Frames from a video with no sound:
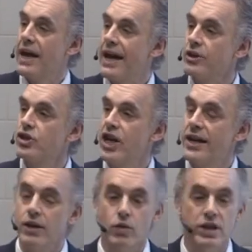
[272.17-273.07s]

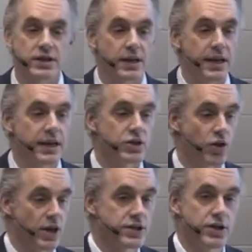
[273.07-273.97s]
energetic, or does it
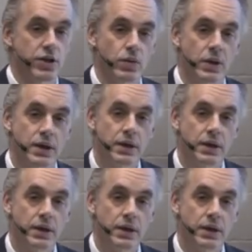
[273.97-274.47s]
exhaust you?